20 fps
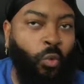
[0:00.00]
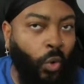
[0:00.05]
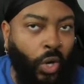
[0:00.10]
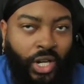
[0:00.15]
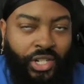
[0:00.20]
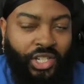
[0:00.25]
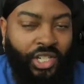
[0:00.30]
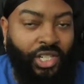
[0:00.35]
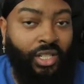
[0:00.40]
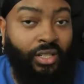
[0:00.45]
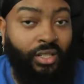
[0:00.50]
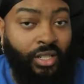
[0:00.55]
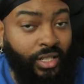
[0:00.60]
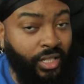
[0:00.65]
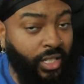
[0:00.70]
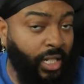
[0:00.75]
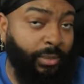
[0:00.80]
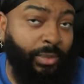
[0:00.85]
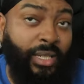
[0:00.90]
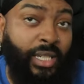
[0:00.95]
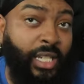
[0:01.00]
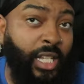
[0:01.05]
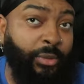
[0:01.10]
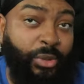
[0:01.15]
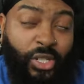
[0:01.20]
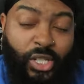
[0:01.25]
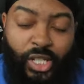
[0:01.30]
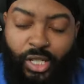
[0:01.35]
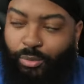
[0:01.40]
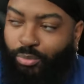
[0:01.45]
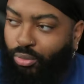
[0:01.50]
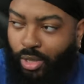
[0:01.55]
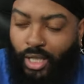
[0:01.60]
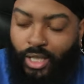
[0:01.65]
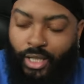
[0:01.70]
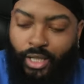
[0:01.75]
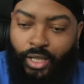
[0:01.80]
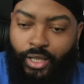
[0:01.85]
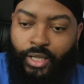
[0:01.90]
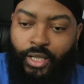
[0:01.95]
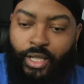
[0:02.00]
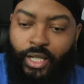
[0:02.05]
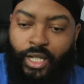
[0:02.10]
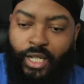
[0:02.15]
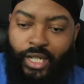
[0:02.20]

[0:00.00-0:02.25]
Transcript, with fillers: watching the WWE product